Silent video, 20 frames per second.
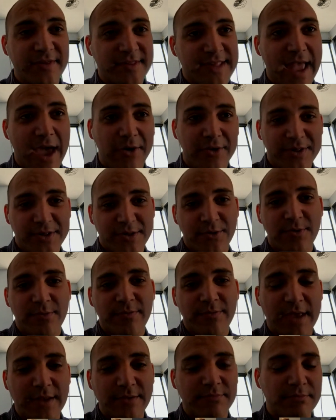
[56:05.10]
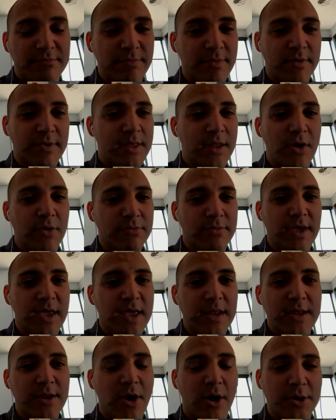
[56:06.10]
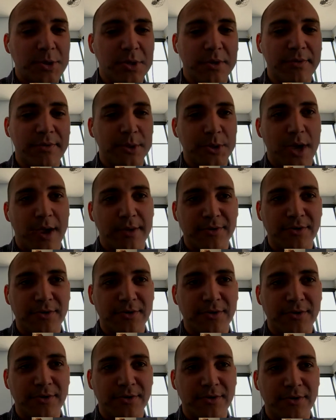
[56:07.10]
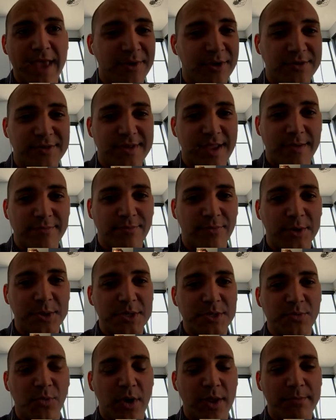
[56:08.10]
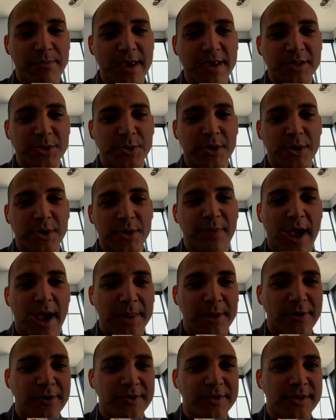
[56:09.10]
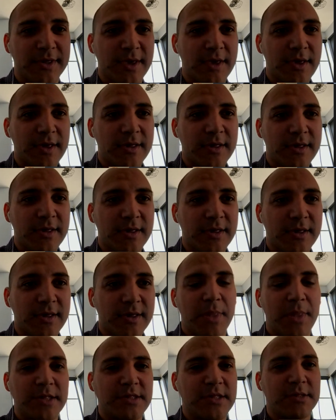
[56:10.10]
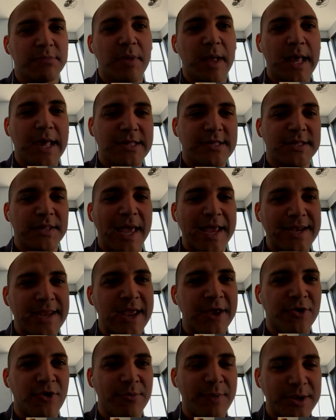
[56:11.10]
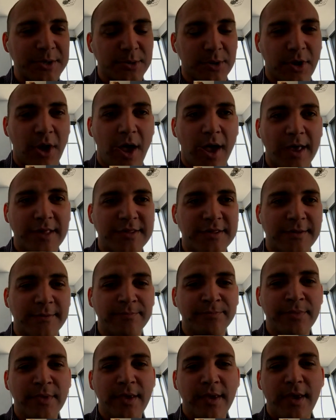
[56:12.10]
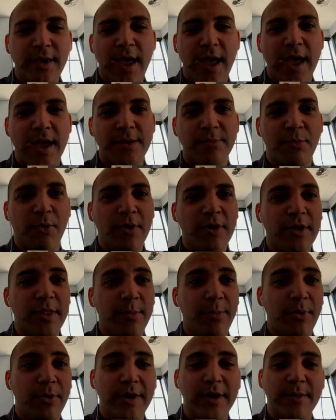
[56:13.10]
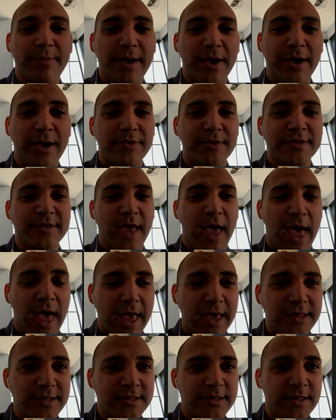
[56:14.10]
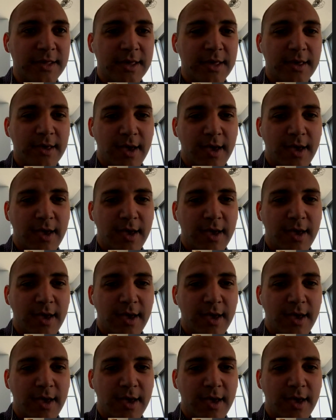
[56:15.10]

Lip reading: of us now assume that any non-trivial JavaScript has a build step, which is what makes transpilers such a slight incremental cost. Mm-hmm. And more to the point about the size,